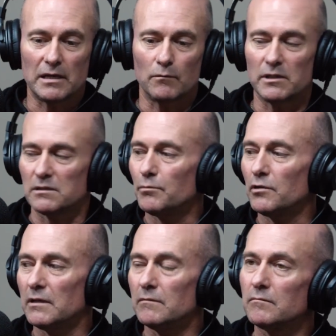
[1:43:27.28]
We used to
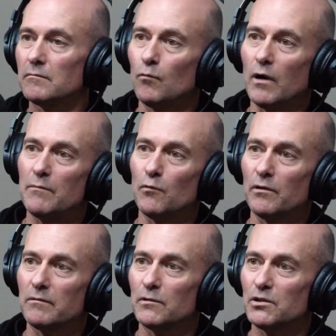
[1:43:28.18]
put in way more
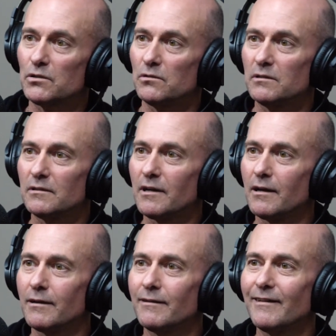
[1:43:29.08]
than we should
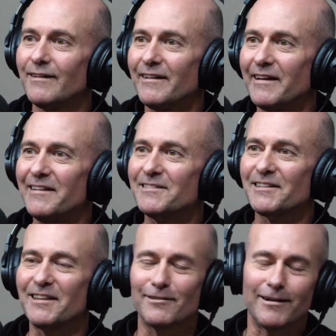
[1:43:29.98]

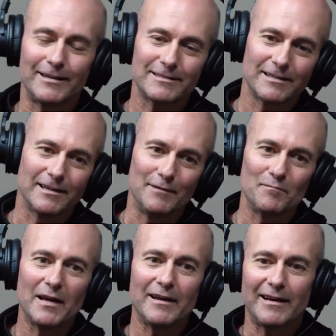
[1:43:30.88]
into the race team,
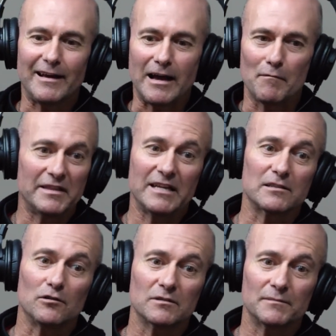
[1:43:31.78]
and that's
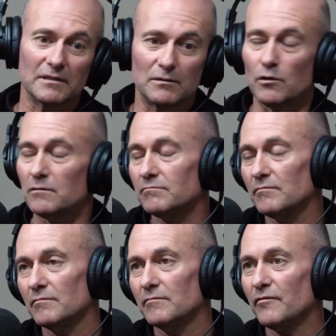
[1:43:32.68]
ultimately what
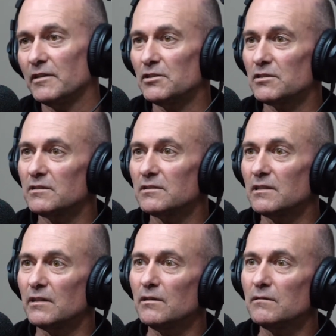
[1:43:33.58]
finished us,
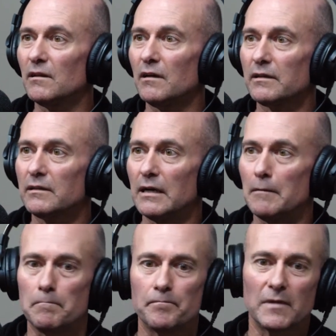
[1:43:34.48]
it
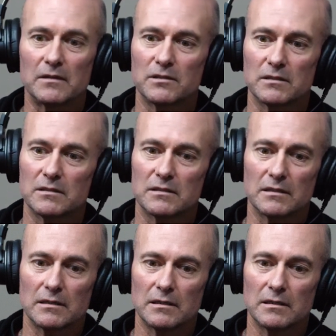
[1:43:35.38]
just,